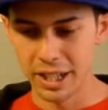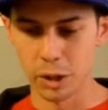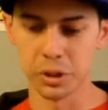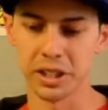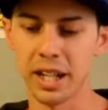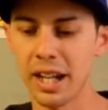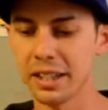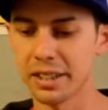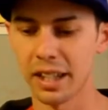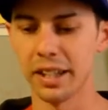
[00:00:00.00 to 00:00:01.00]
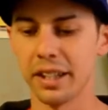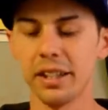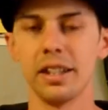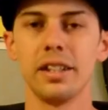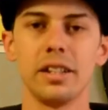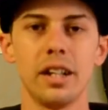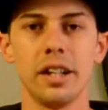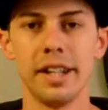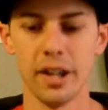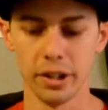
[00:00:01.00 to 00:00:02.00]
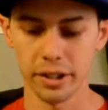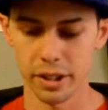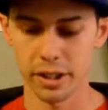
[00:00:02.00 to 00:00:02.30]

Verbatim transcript: There was a guy selling a nailing,